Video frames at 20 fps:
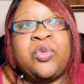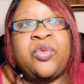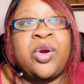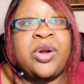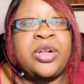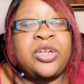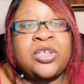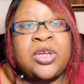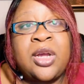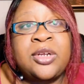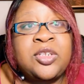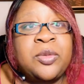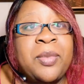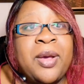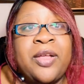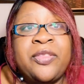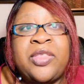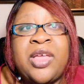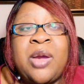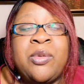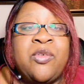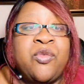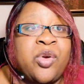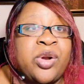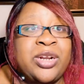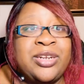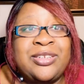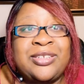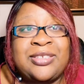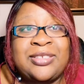We've already talked about that. We've
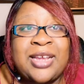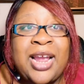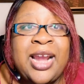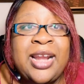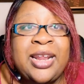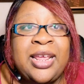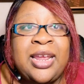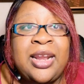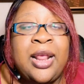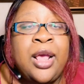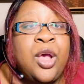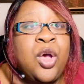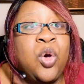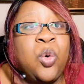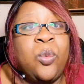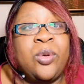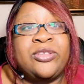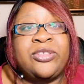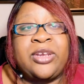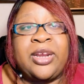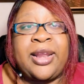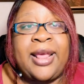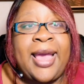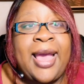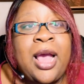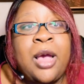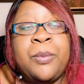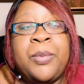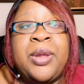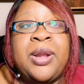already decided what's going to
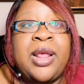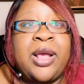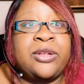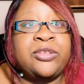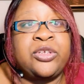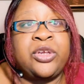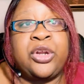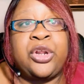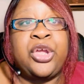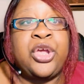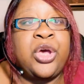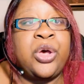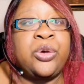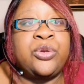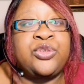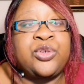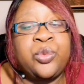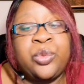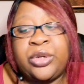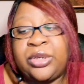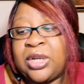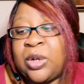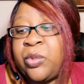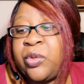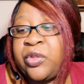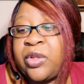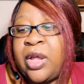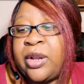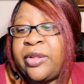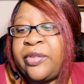happen, how it's going to go. So we're done
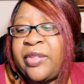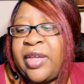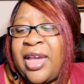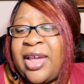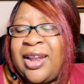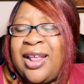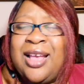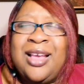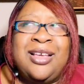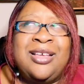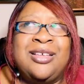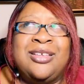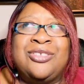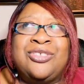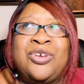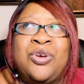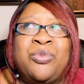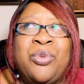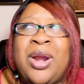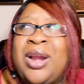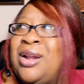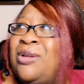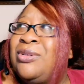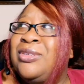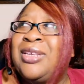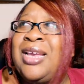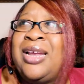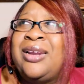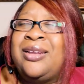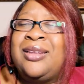with all of that. So Brandon
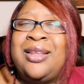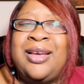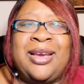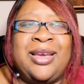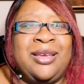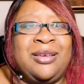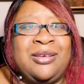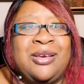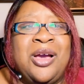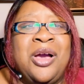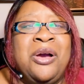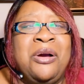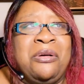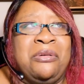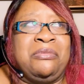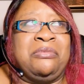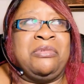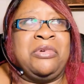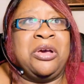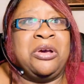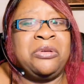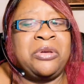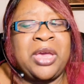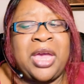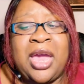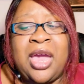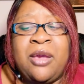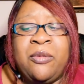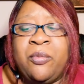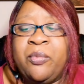was kind of like, oh,
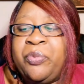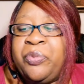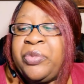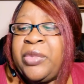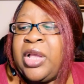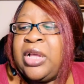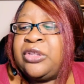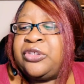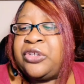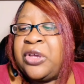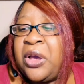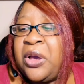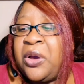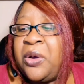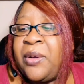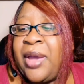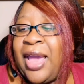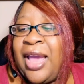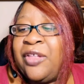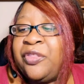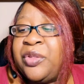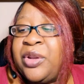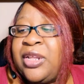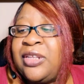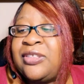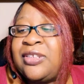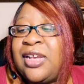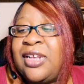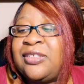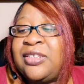okay. So Anthony
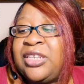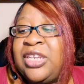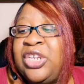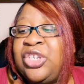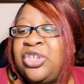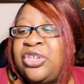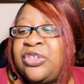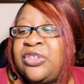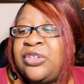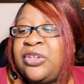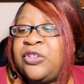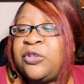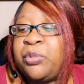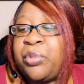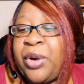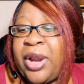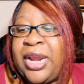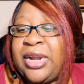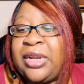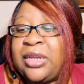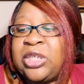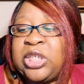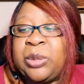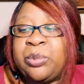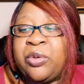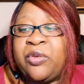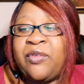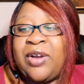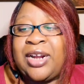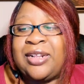says that he just needs Brandon to
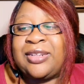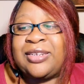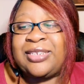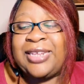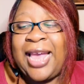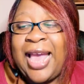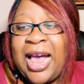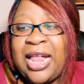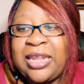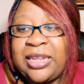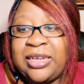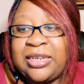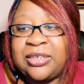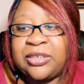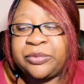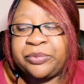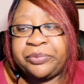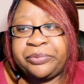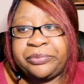provide the talent.